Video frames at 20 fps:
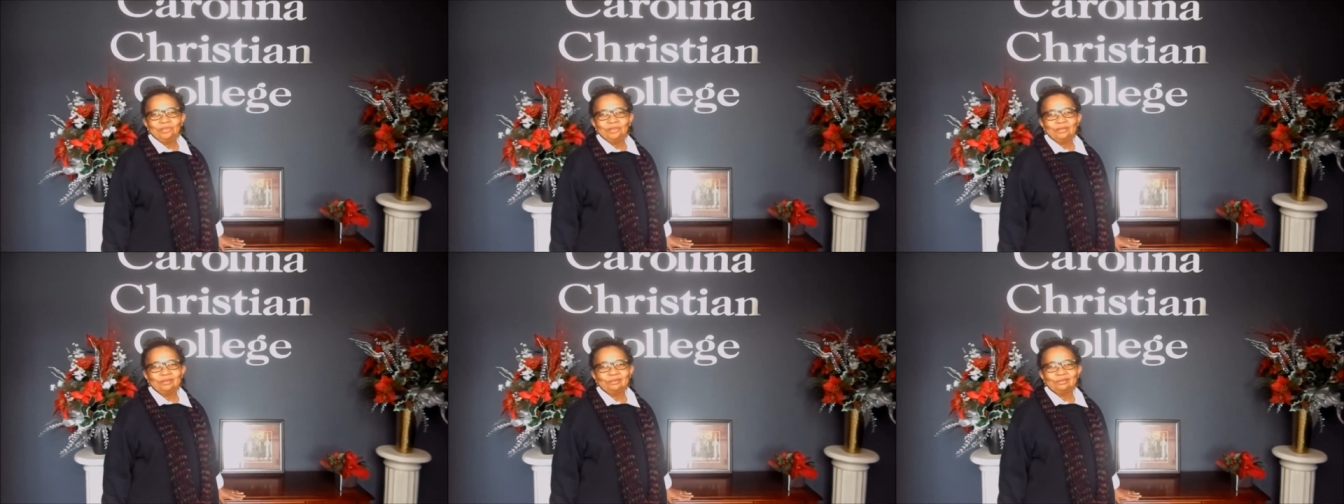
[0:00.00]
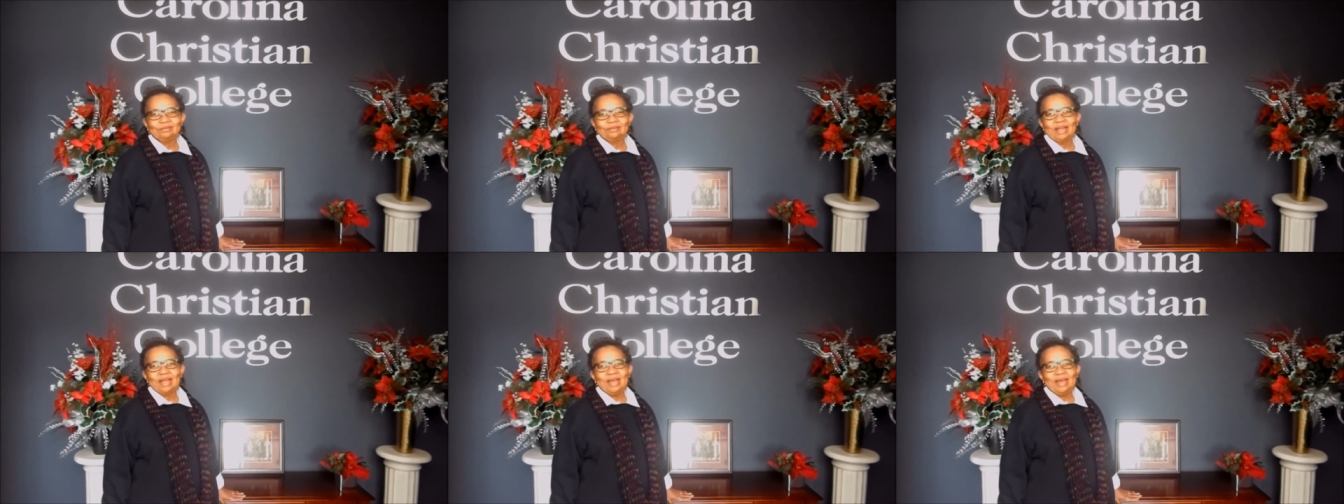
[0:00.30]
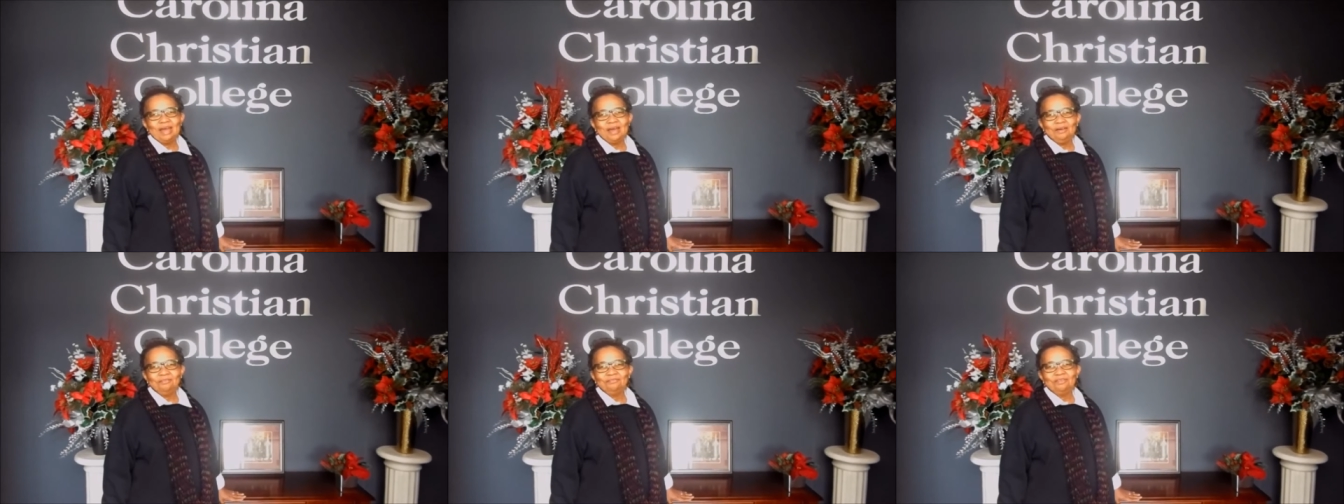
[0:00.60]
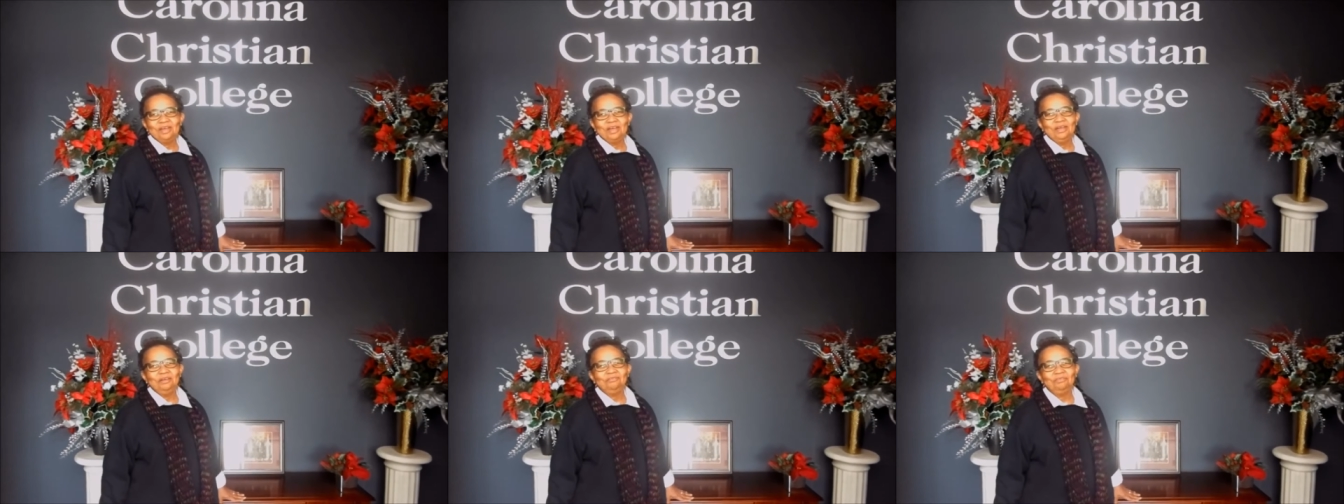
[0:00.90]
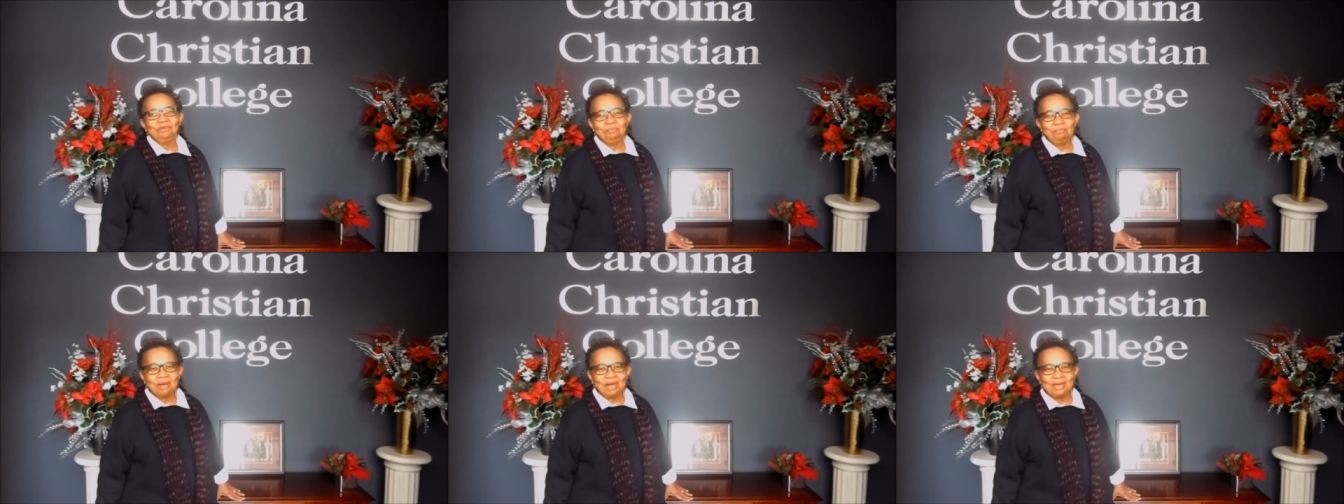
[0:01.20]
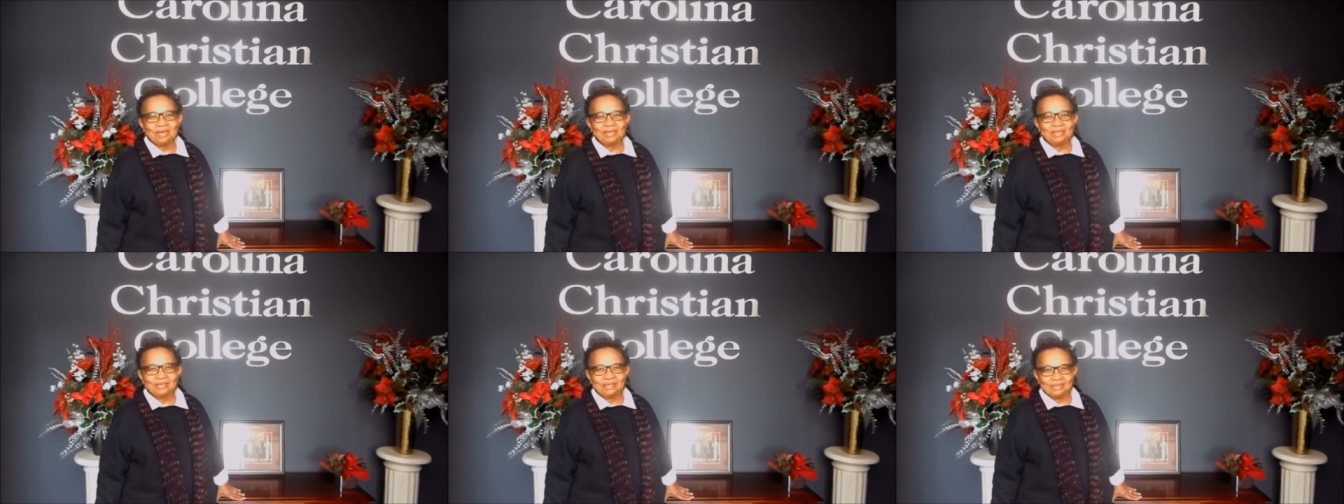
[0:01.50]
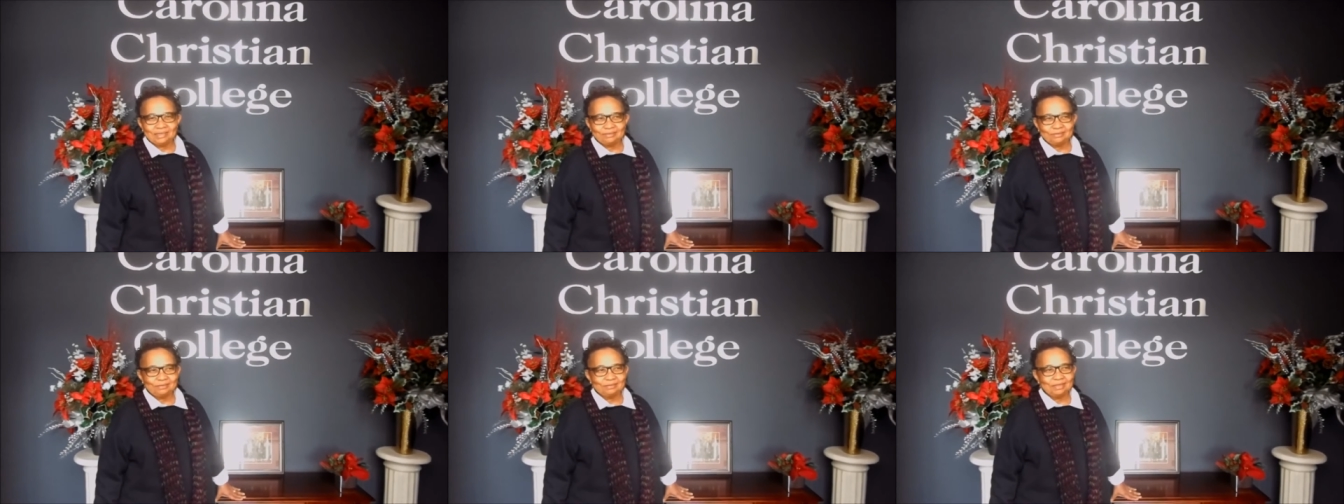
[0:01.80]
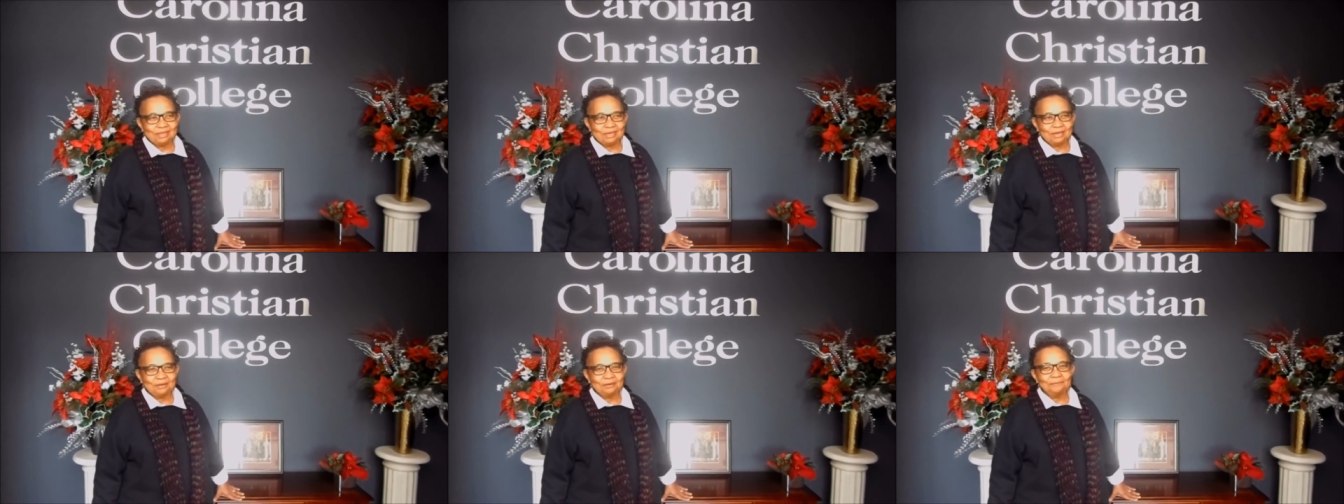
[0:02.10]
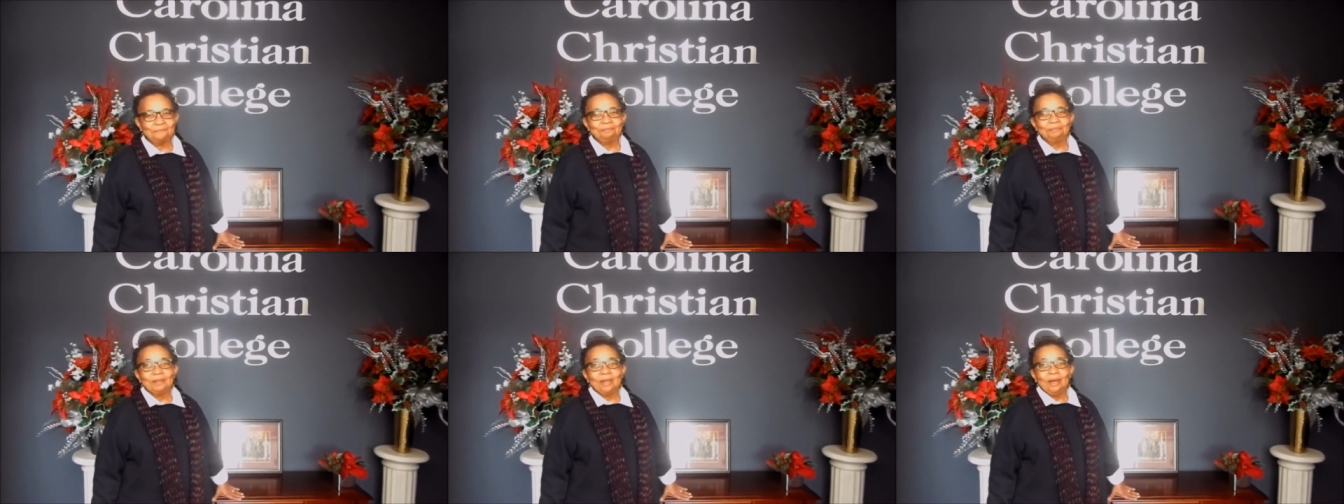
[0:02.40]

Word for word: the staff, everybody that's there.